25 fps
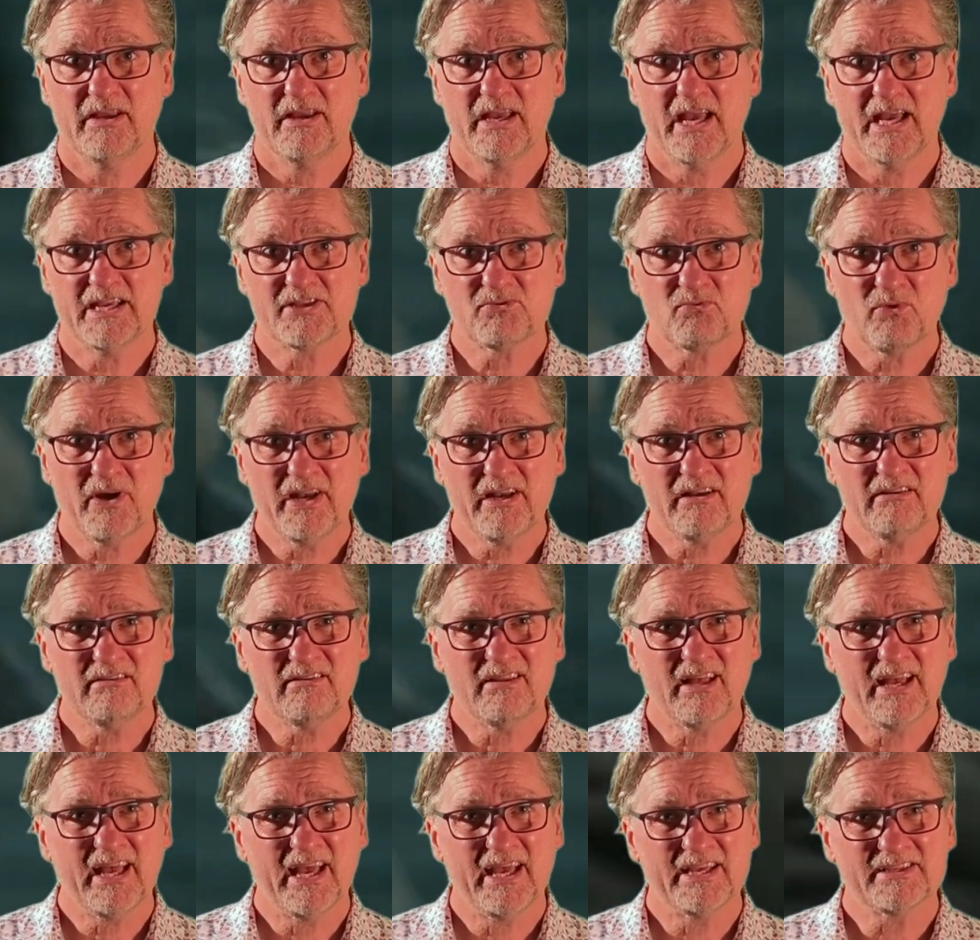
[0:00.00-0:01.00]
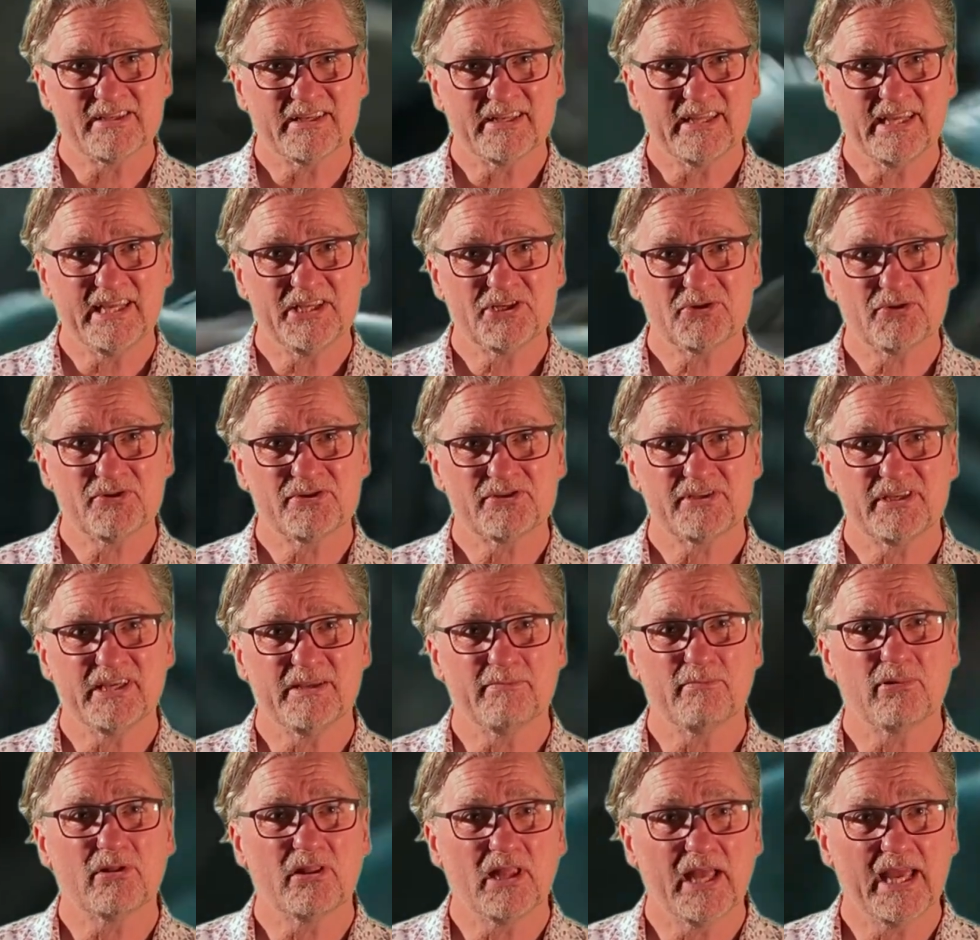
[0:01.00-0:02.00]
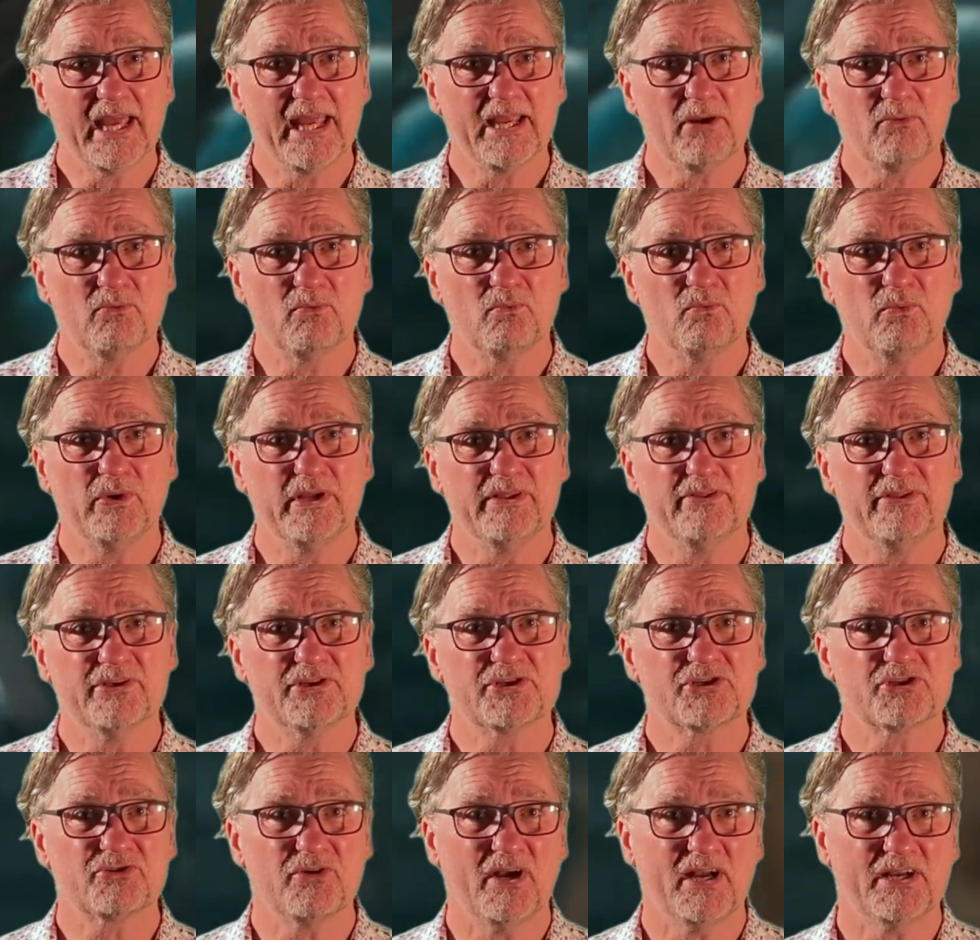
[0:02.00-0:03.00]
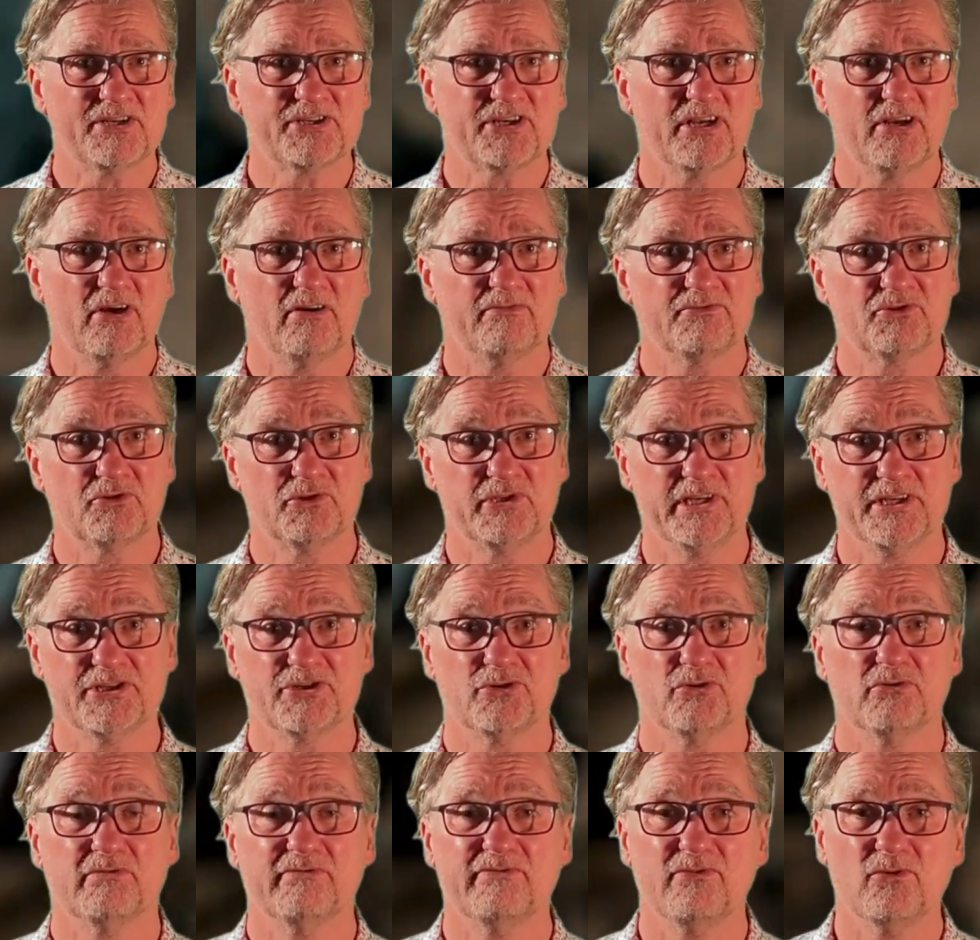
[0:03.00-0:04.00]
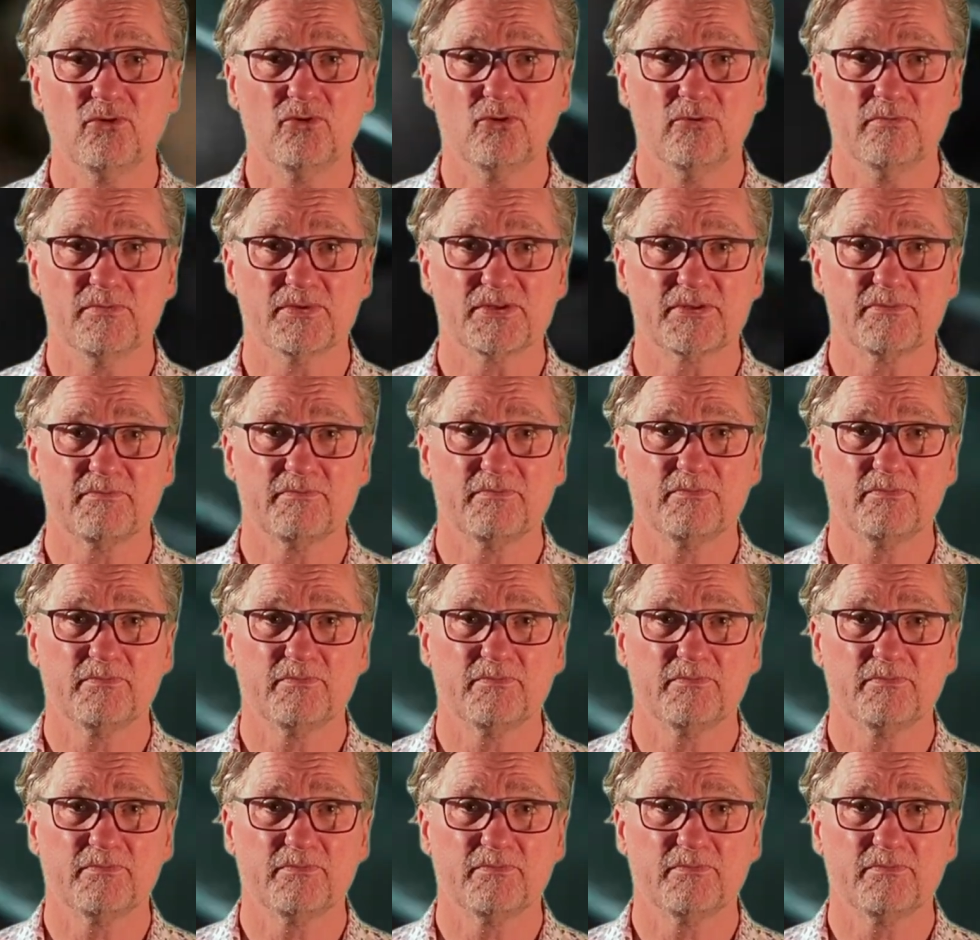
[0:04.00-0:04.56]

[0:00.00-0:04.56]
as well as an interest in playing with the structure of traditional forms.